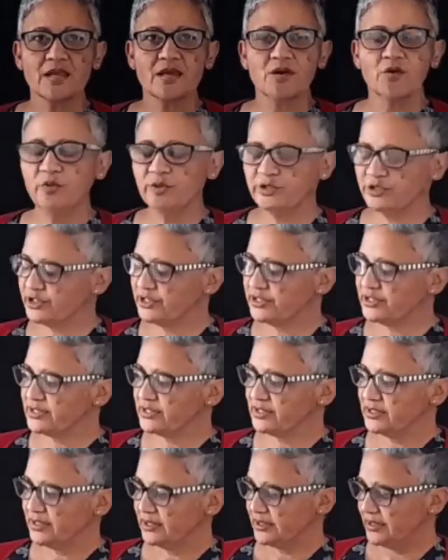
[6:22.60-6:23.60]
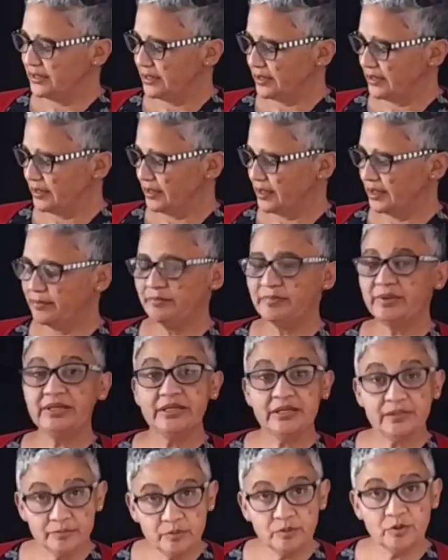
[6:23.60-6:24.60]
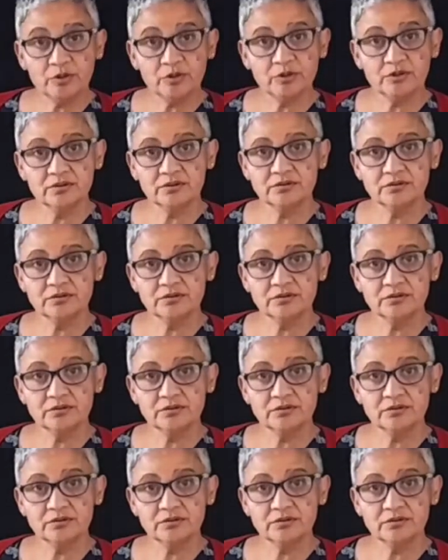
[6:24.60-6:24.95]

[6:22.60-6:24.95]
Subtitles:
which is a bigger book,